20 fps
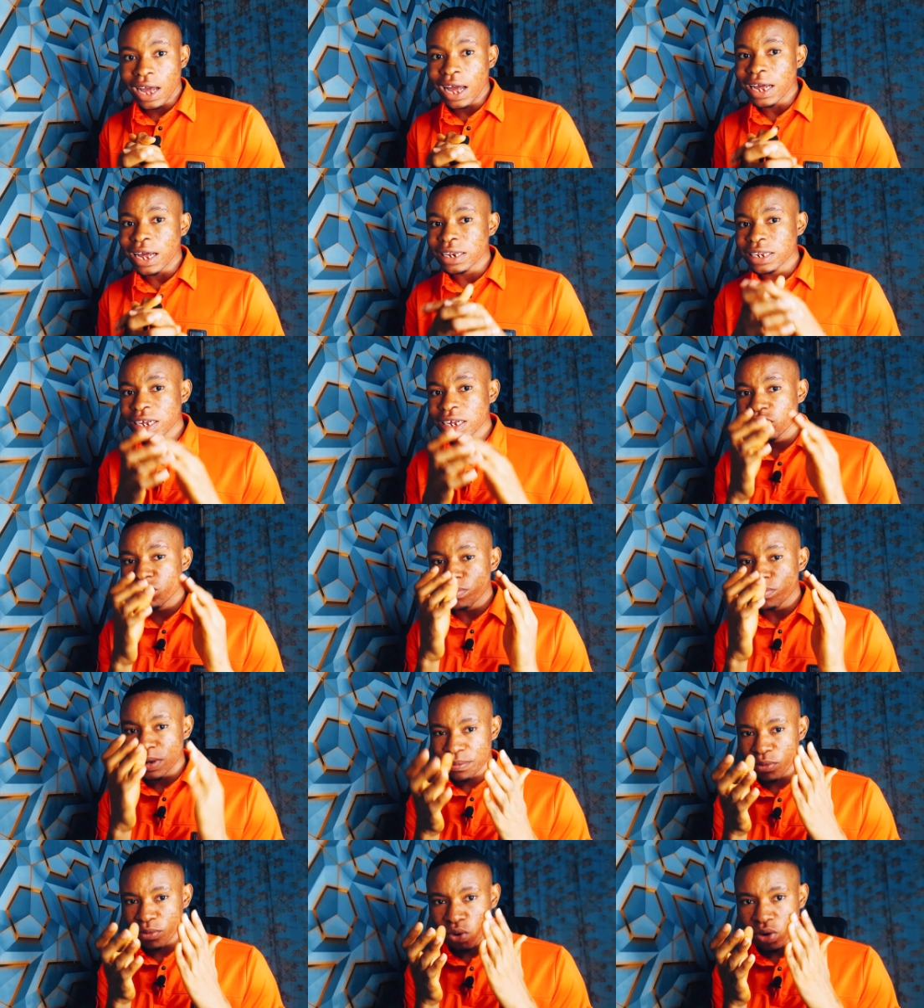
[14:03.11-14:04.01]
And then you
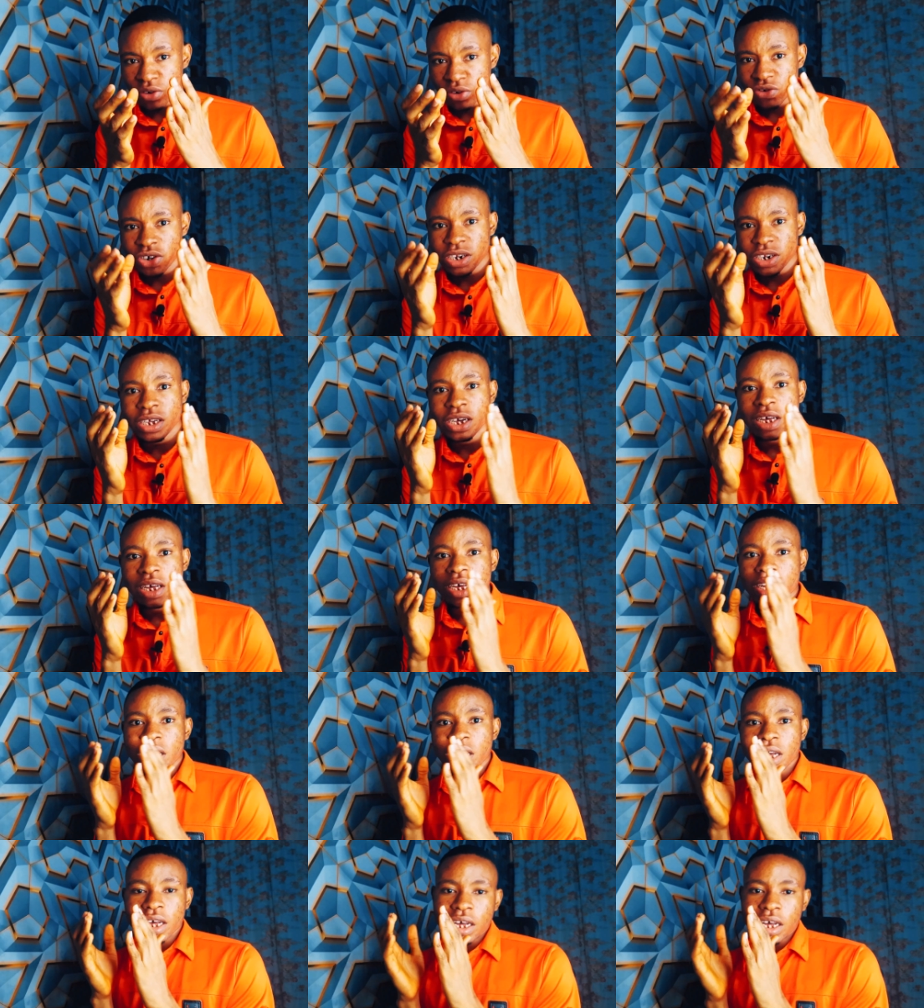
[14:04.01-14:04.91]
might be wondering,
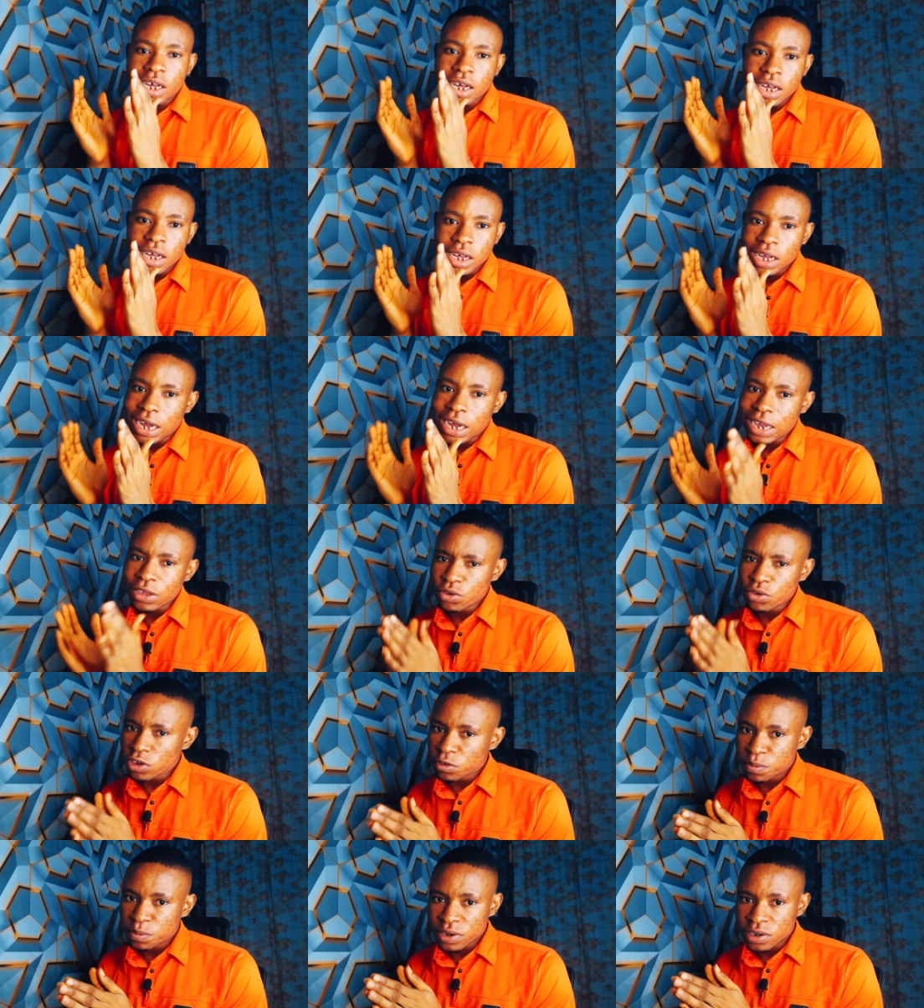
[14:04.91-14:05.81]
are you
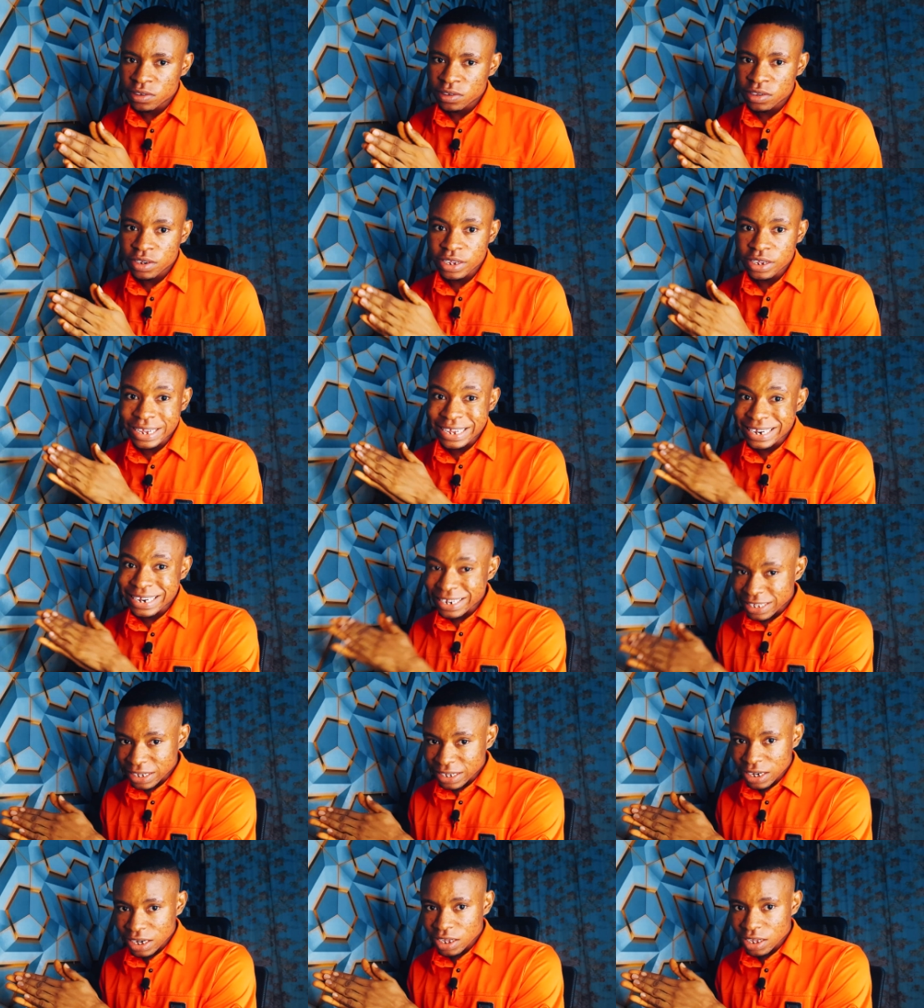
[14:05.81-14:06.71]
experiencing any
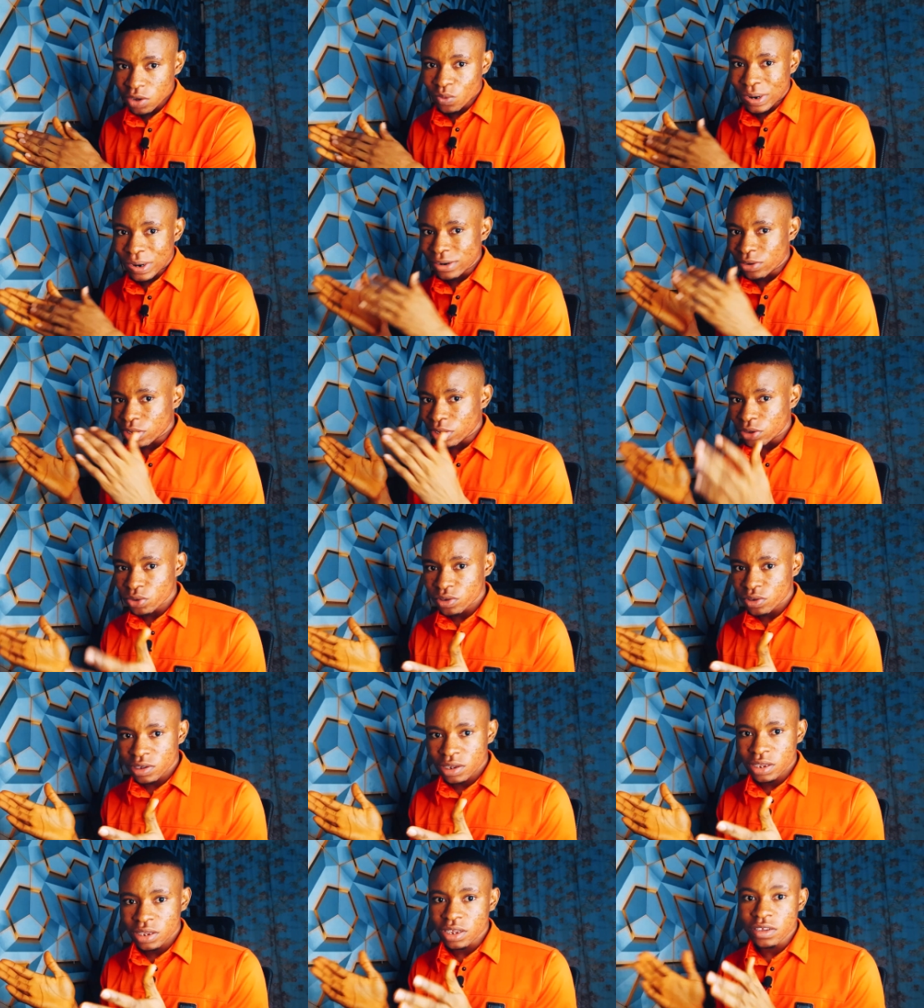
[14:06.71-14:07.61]
delay while you're
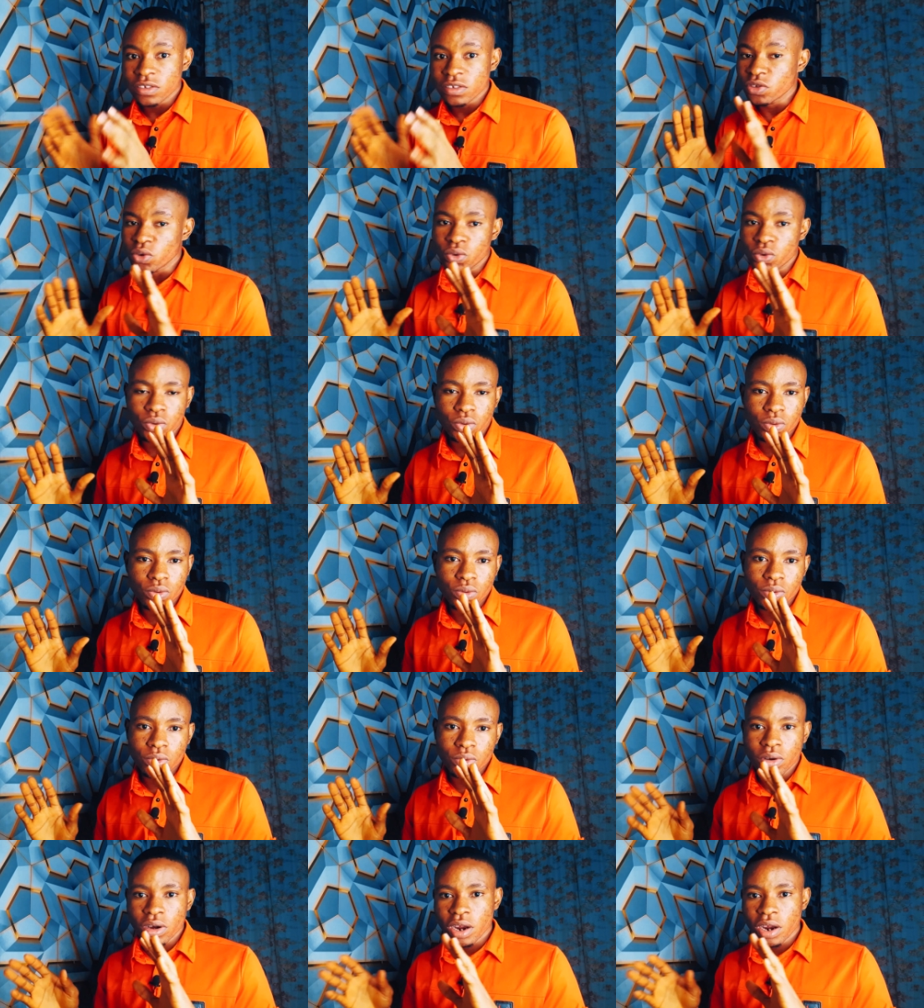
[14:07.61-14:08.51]
using this? No,
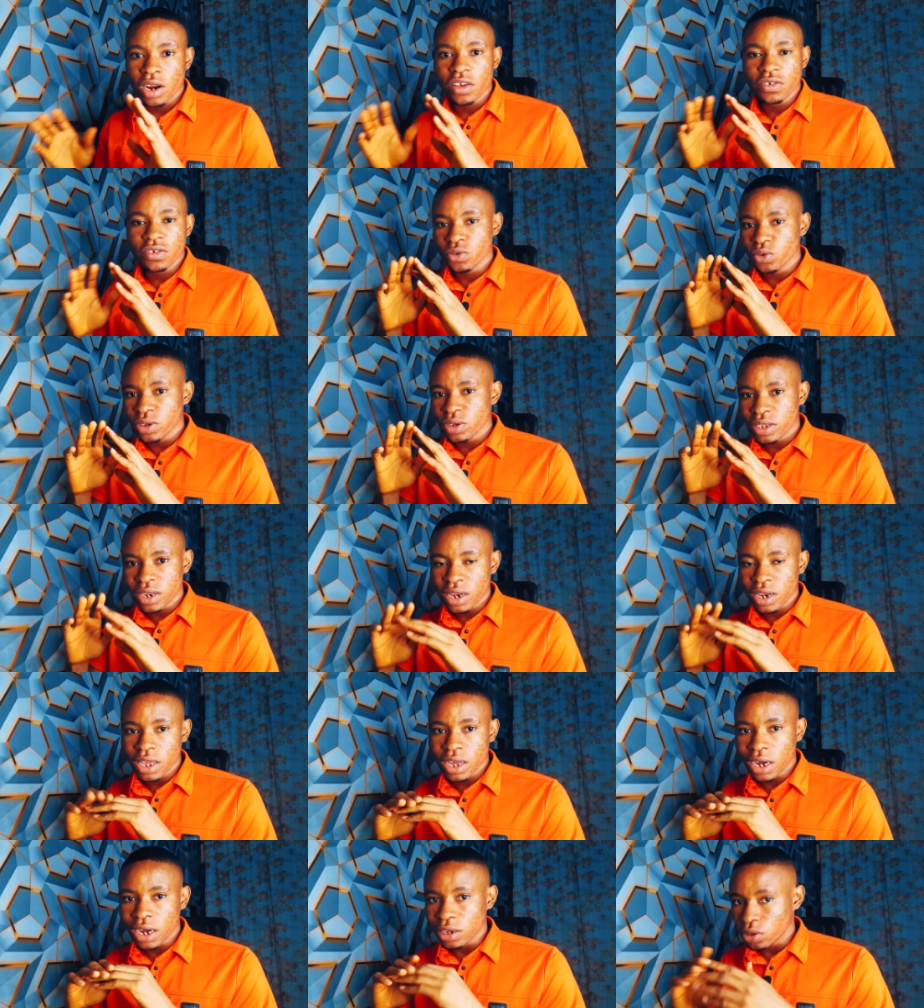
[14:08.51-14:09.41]
there's no
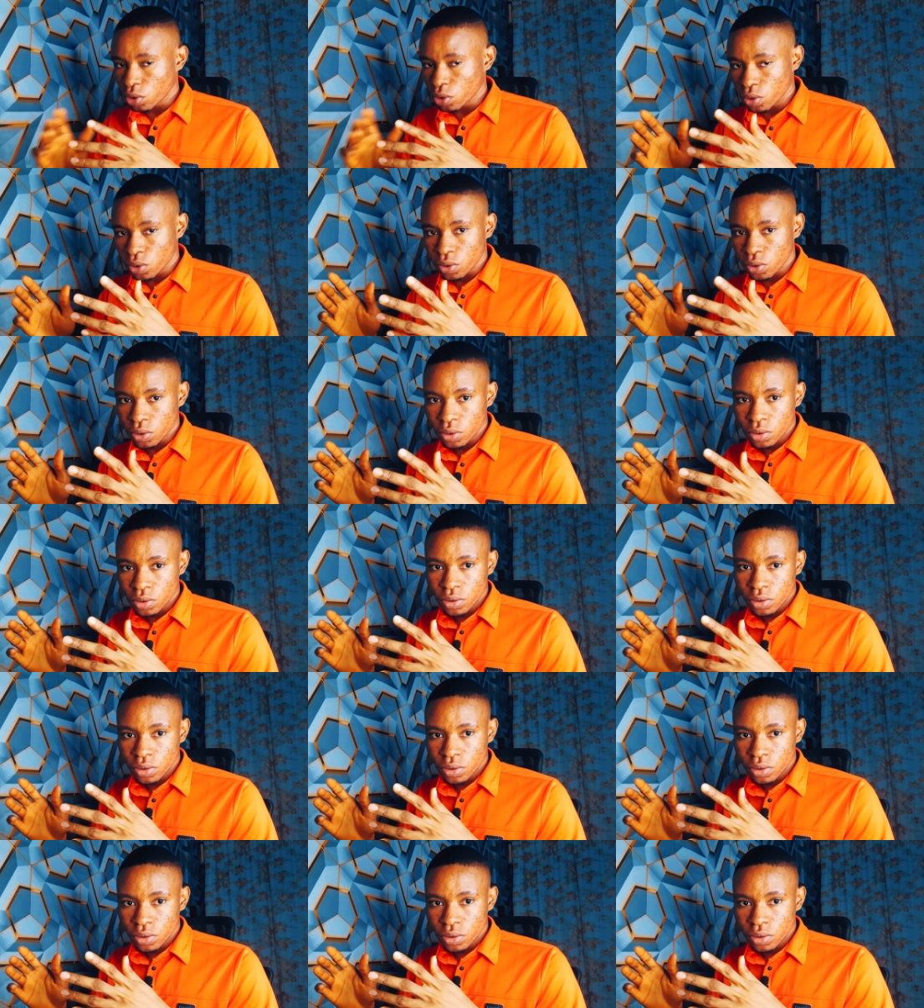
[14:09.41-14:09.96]
delay at all.